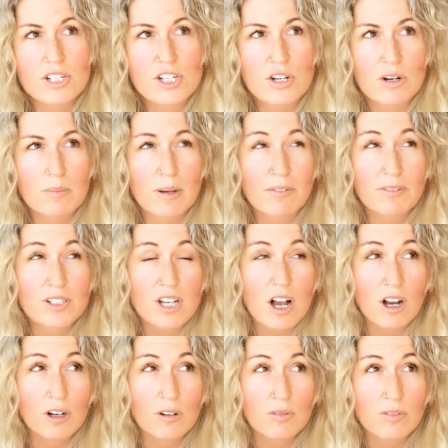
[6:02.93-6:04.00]
sharing my
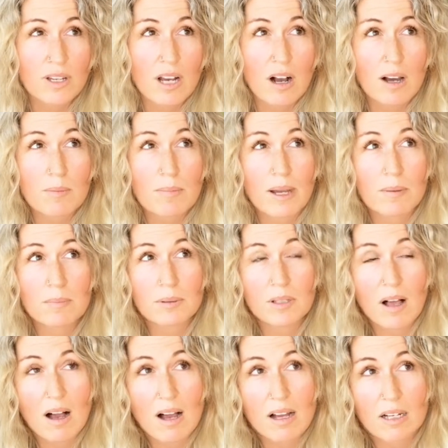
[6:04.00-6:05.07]
photography on my
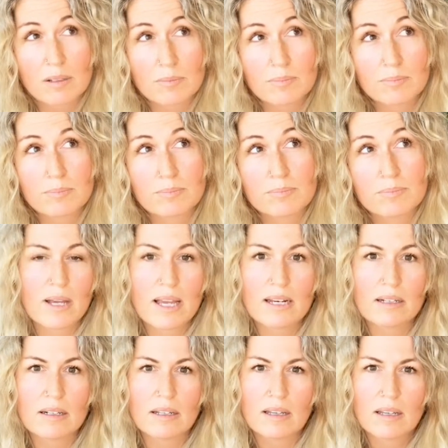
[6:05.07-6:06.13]
blog,
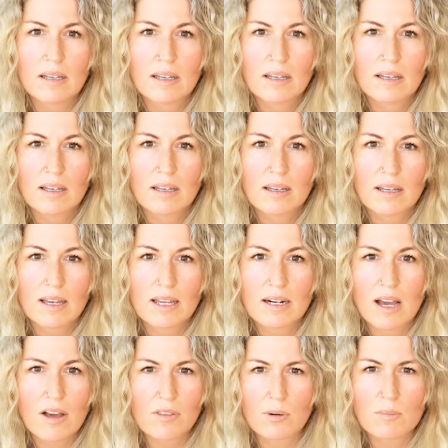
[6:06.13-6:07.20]
and
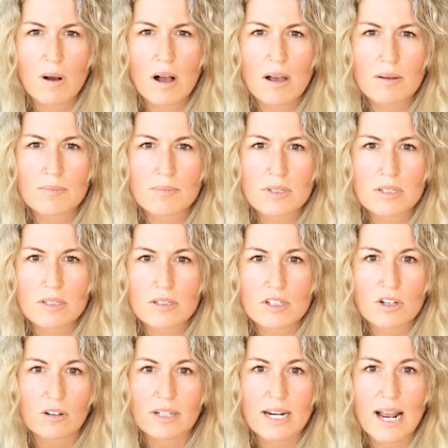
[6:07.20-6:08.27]
other moms
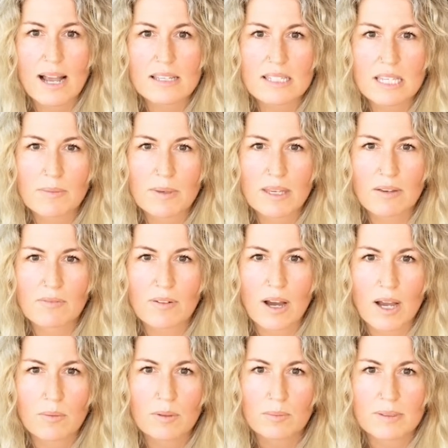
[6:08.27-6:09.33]
started asking me if
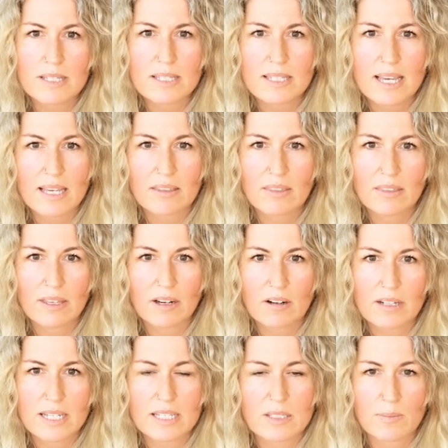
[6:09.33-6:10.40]
I would please take their
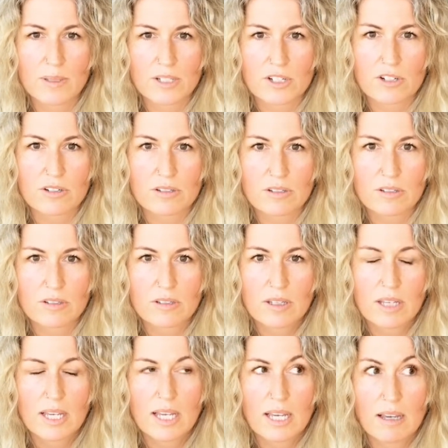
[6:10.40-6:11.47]
kids' pictures.
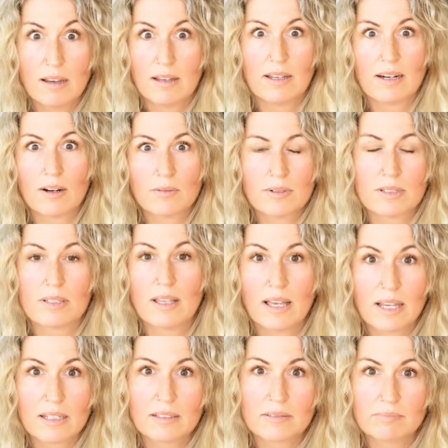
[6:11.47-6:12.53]
And I was
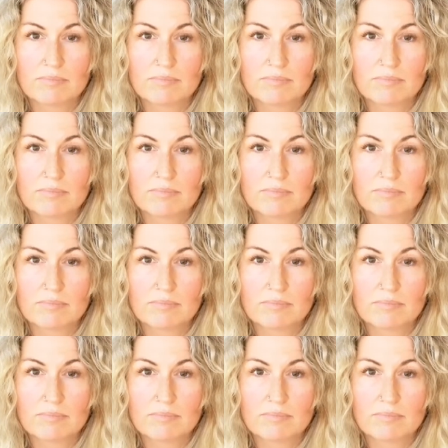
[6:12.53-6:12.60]
like,